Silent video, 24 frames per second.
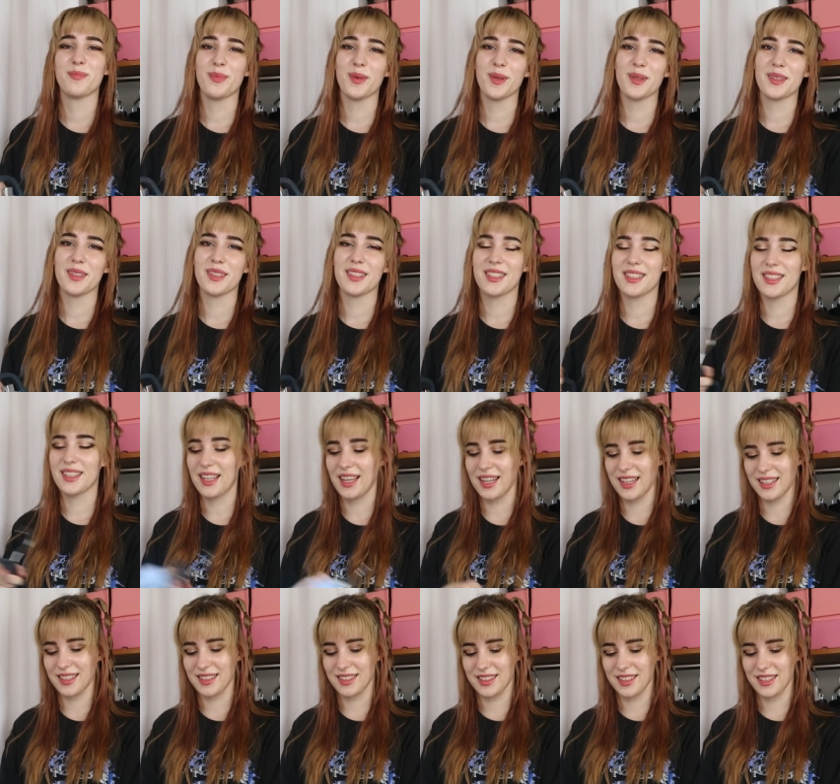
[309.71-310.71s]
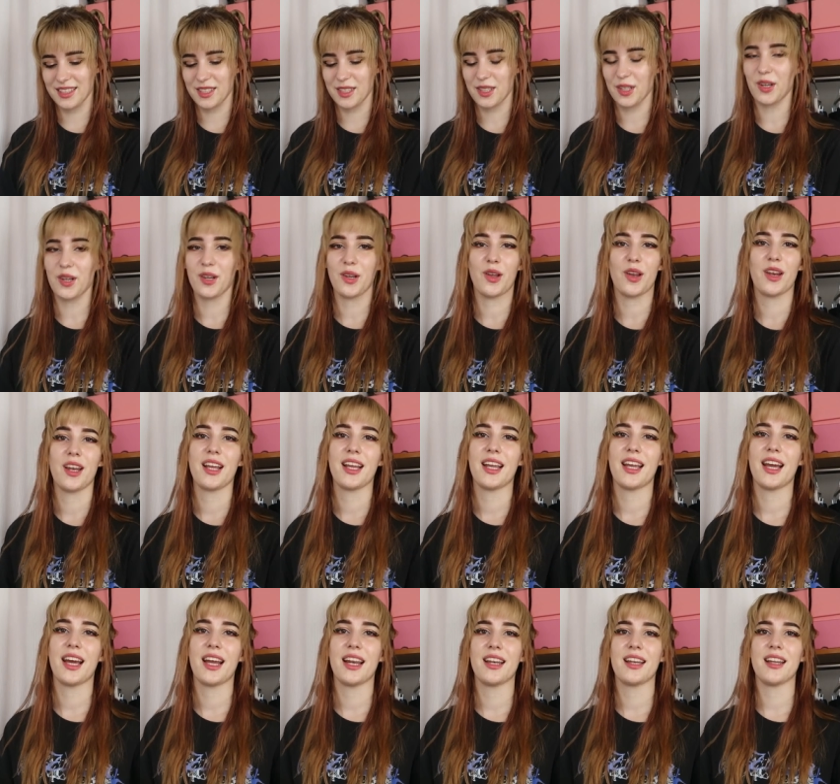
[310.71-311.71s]
put like the skirt on
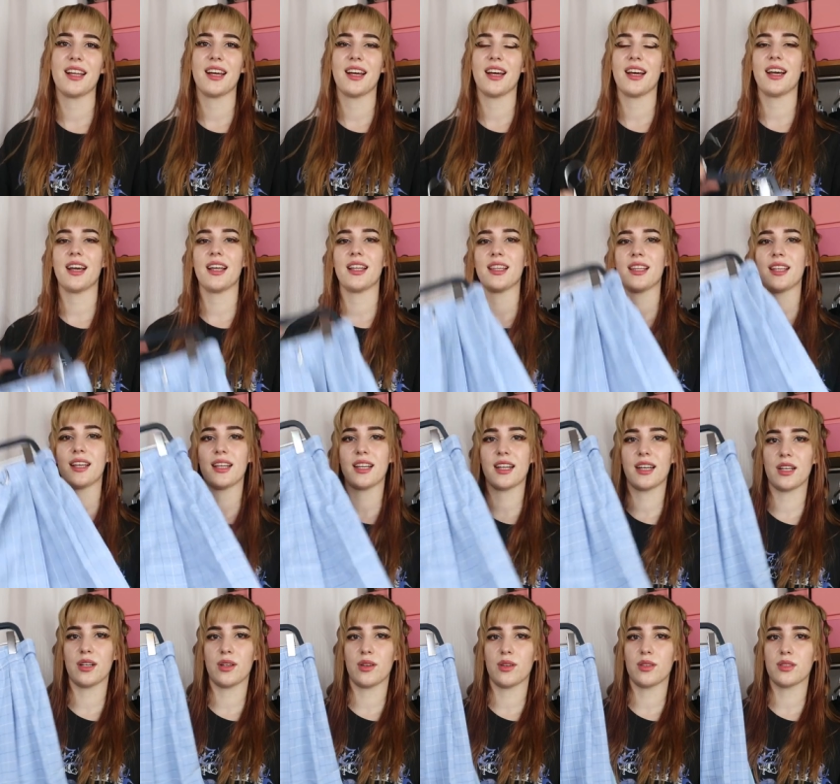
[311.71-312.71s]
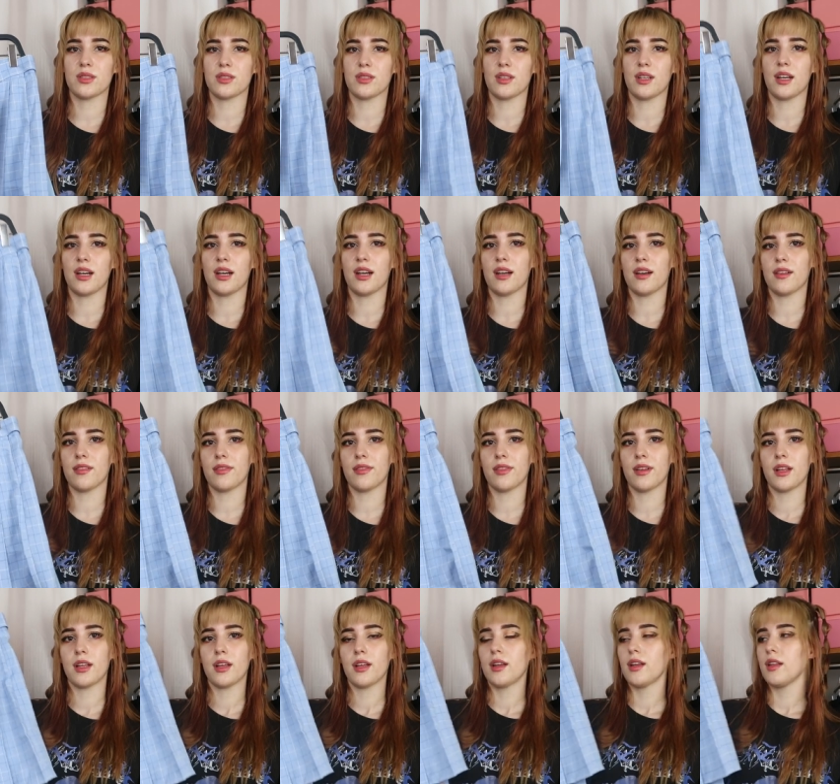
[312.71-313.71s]
again and then I also have
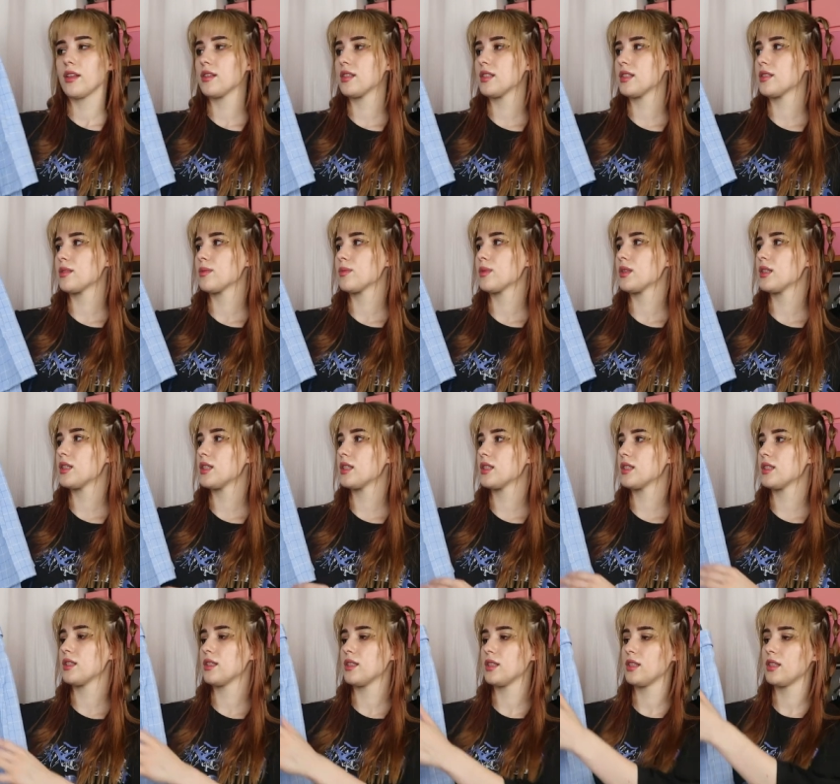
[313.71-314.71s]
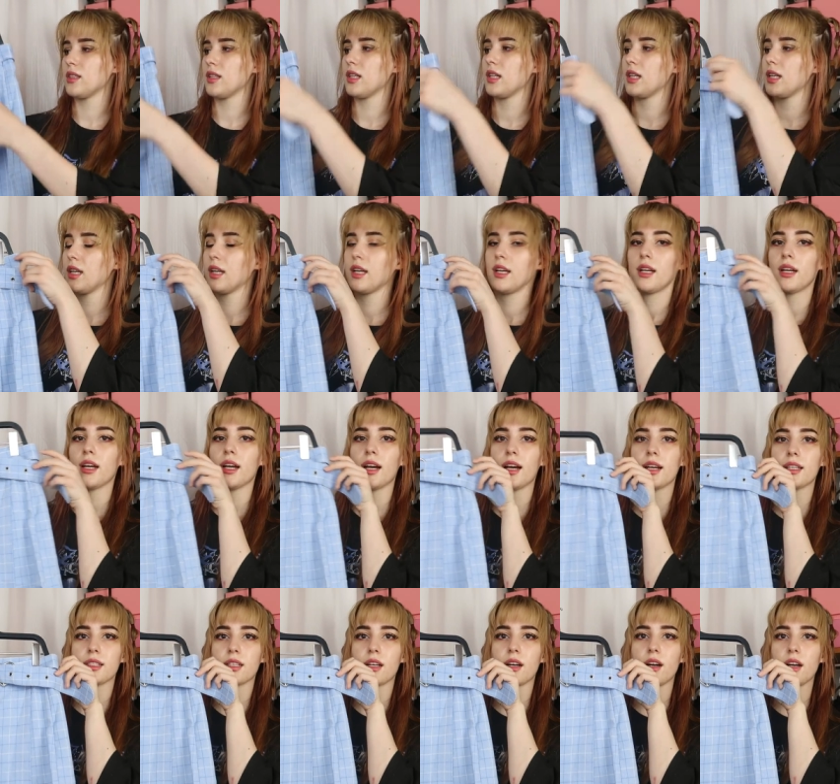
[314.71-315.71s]
this one
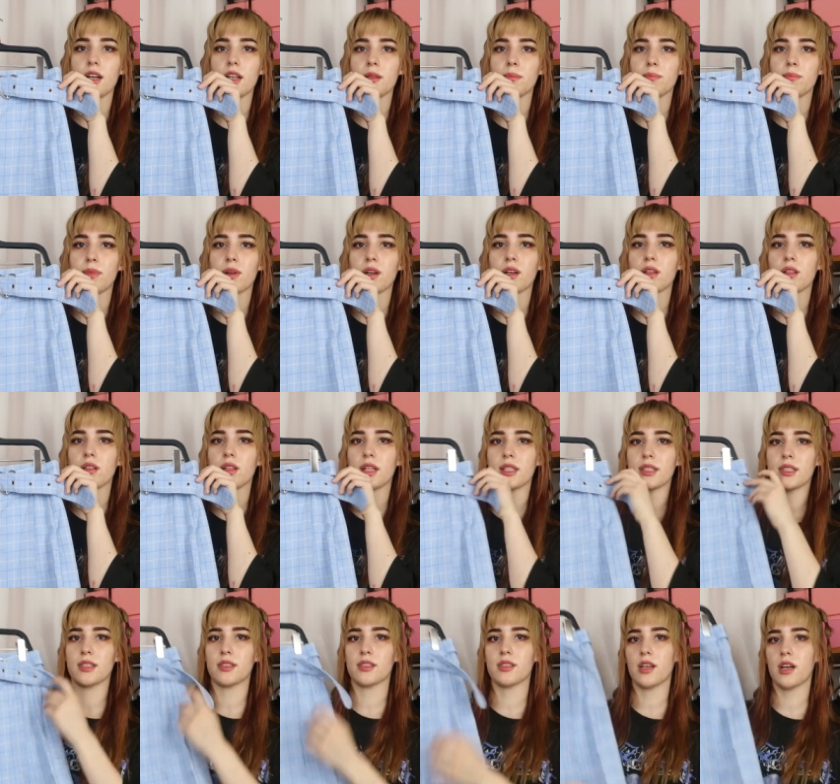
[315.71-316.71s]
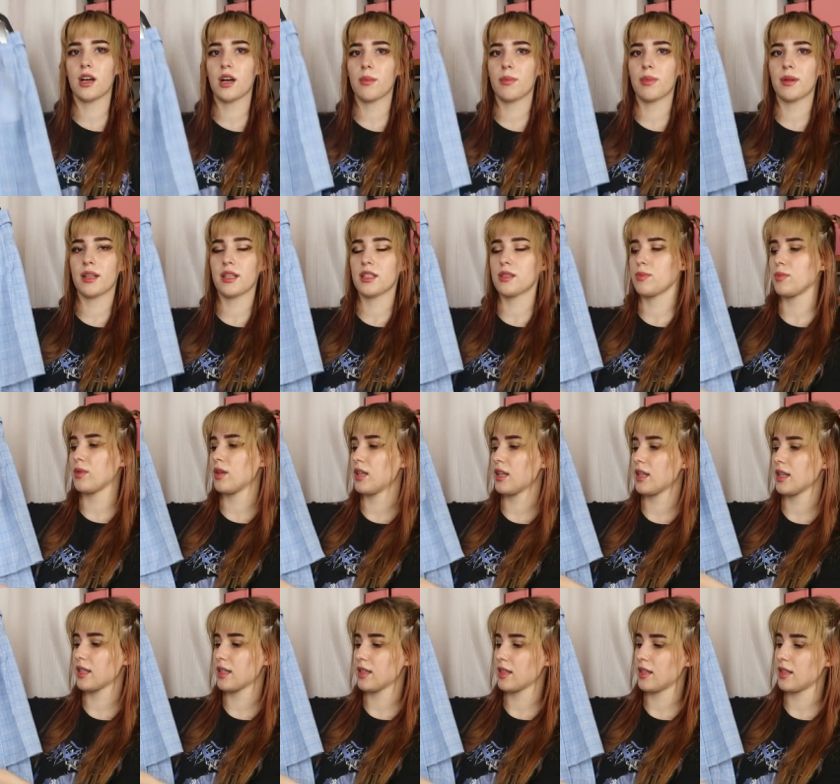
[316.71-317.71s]
has a heart buckle at the top and it's more
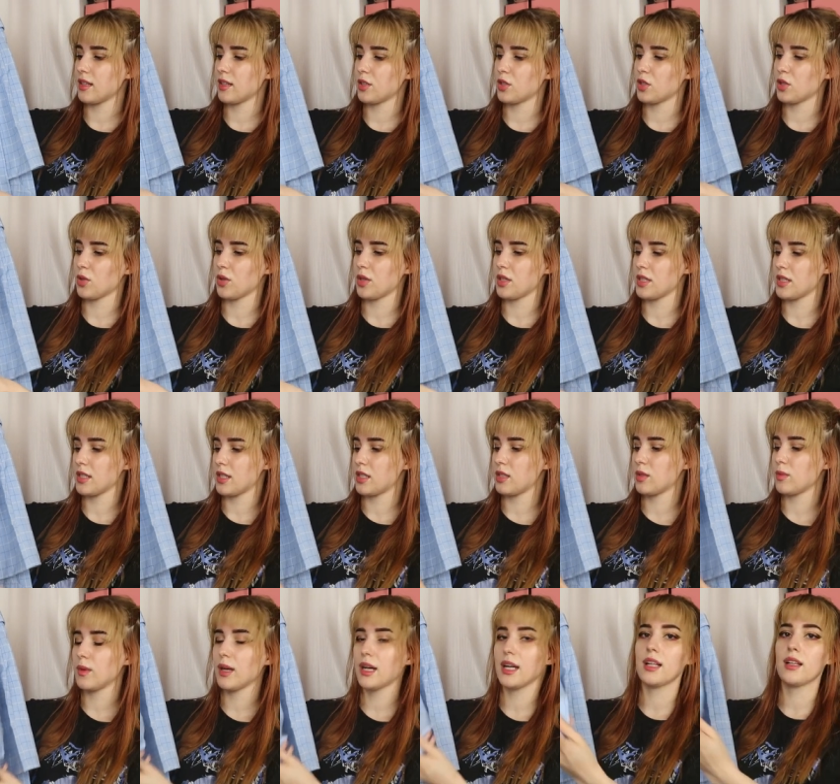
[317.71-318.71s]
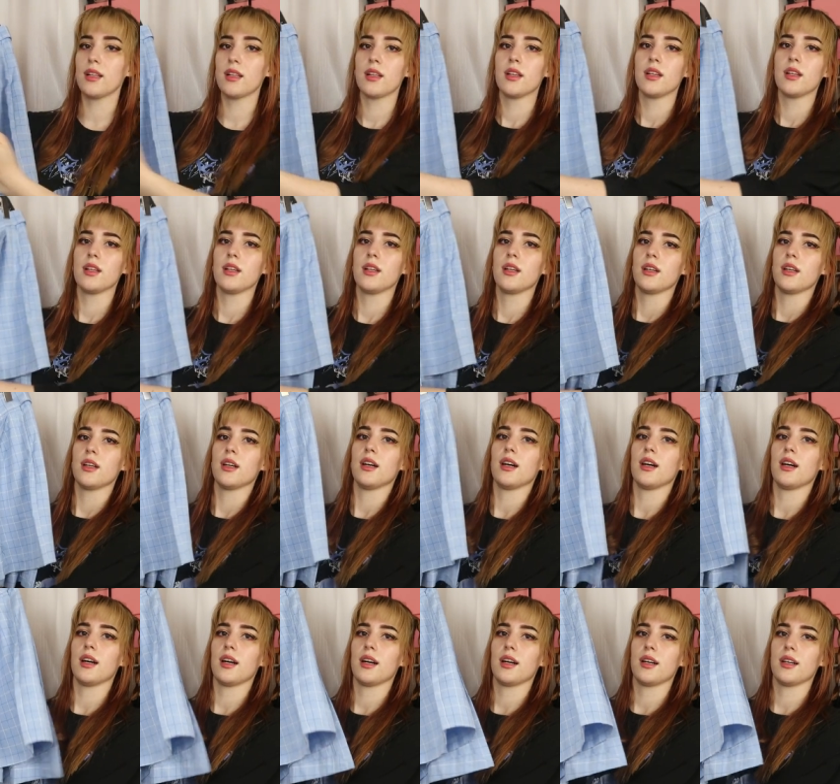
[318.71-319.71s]
like shorts as well
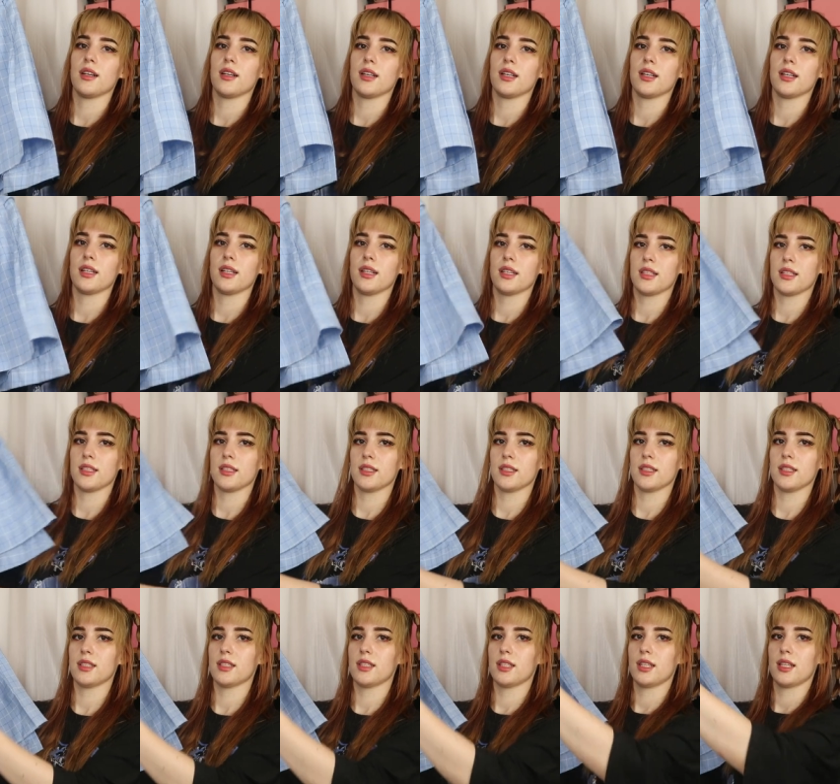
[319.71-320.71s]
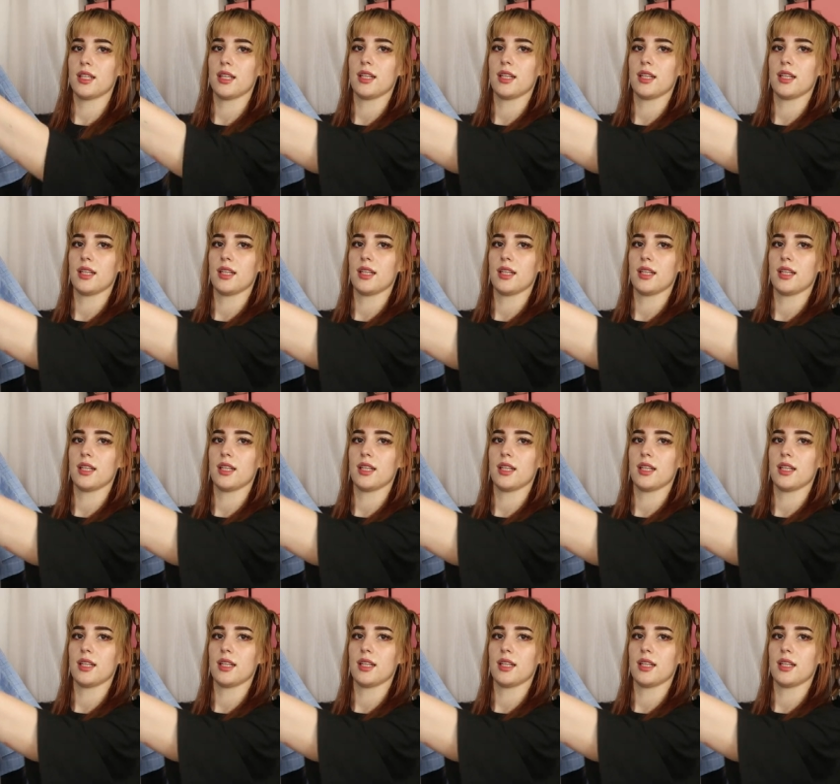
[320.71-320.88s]
and